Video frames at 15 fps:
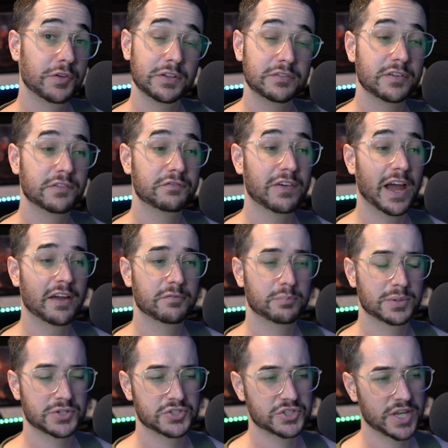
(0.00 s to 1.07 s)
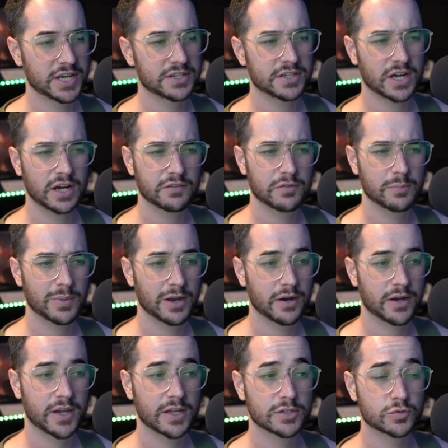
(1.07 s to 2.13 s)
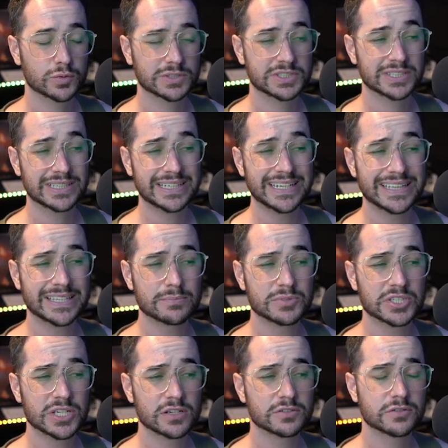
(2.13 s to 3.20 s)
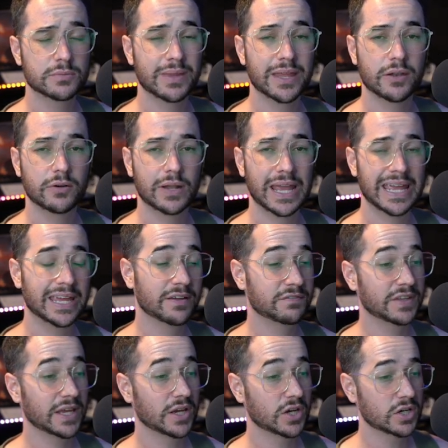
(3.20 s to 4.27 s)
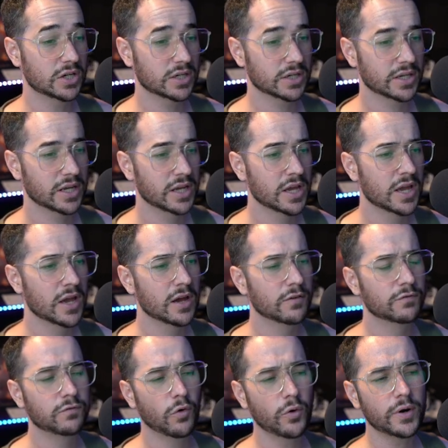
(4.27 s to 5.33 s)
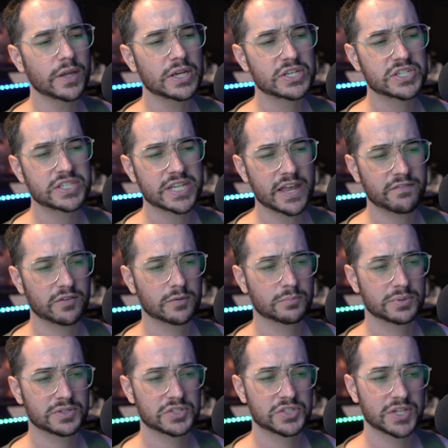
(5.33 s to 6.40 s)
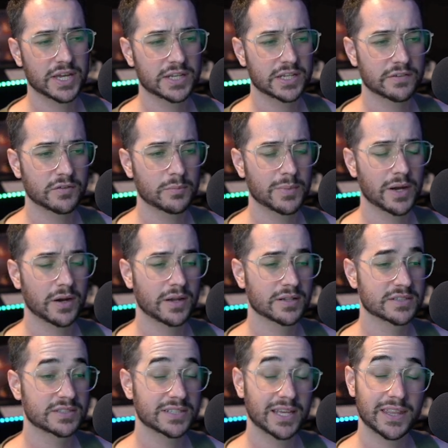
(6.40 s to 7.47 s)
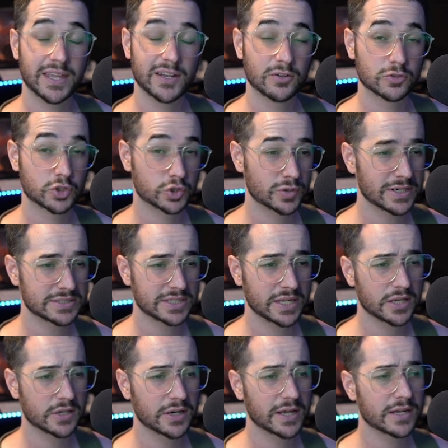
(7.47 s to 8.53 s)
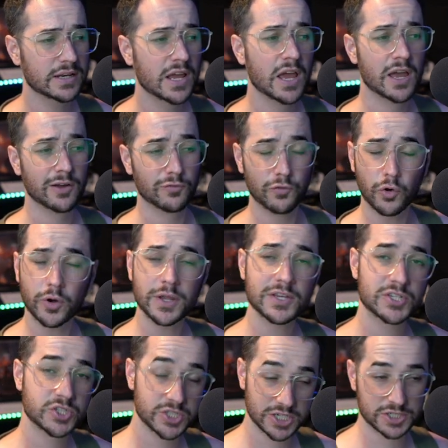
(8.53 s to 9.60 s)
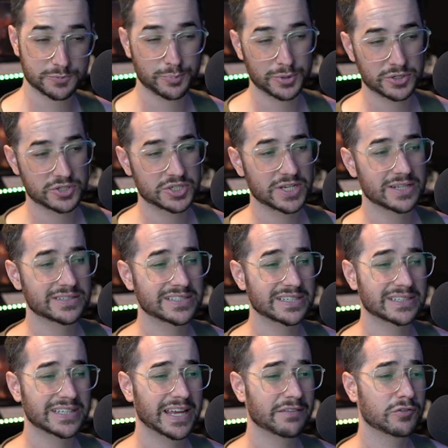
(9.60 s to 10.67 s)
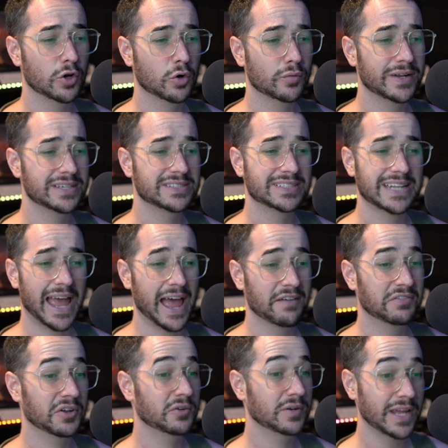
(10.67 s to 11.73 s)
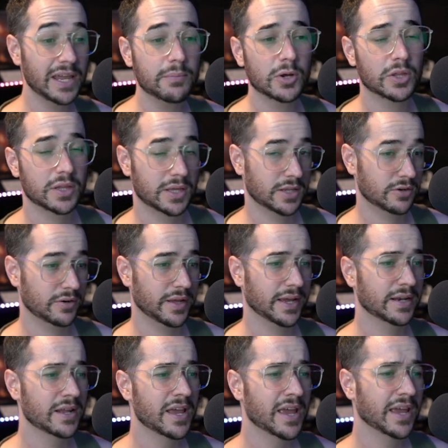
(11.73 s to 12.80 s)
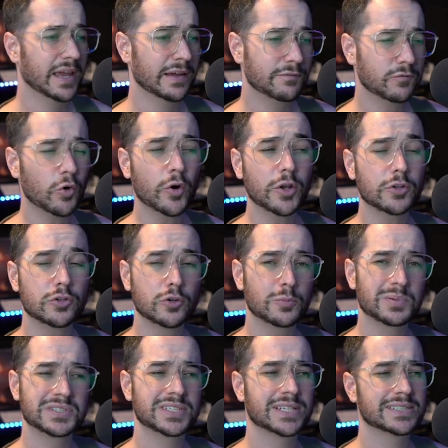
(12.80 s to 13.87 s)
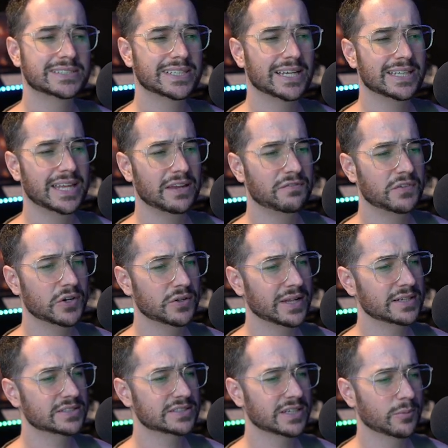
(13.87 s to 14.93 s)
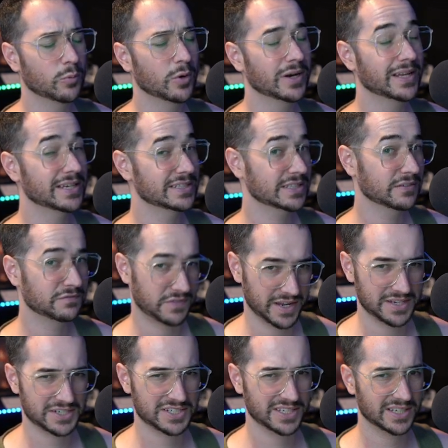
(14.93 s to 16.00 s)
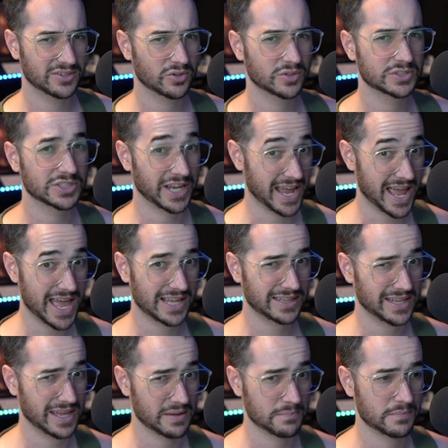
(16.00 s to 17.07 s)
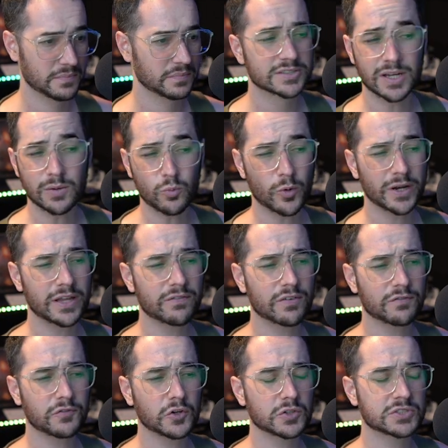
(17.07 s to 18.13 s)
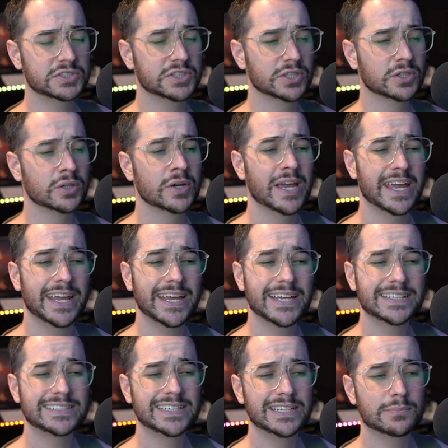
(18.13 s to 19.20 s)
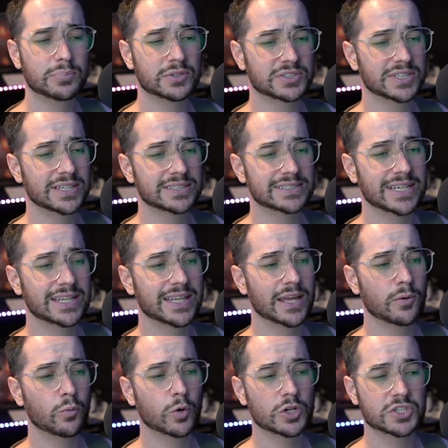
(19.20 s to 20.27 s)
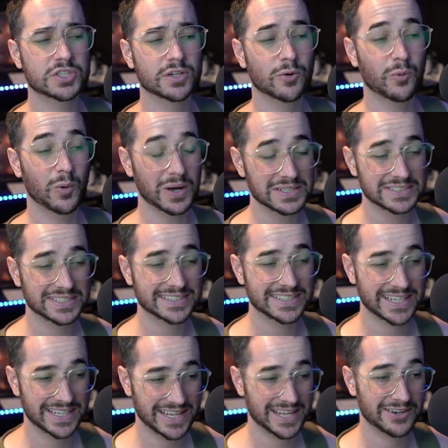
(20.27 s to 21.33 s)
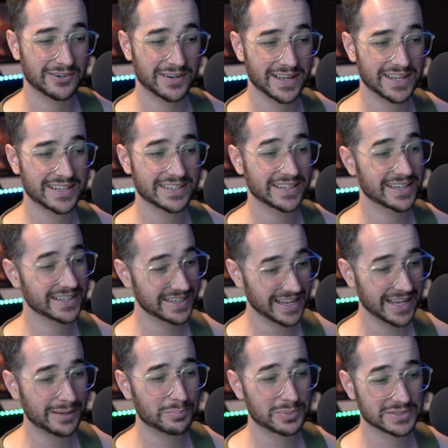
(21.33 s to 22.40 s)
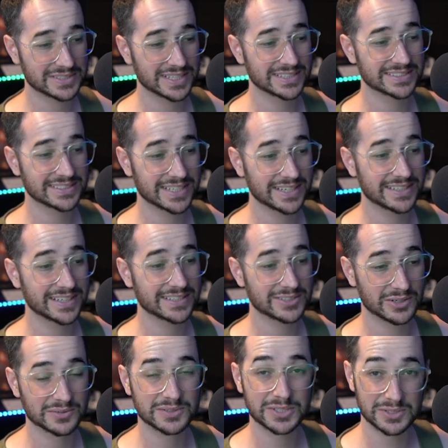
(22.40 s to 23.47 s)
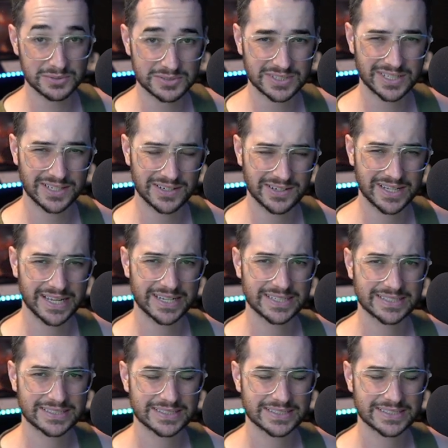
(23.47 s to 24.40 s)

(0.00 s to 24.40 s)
55% of Americans, would delete themselves from the internet if they could. 47% of Americans say they don't trust the internet, 46% said they have no reason to have their name on the internet, and 42% said they fear that someone is eventually going to hack them. Somewhat even further still, 18% said they wish there wasn't an internet, and 8% said they don't use the internet.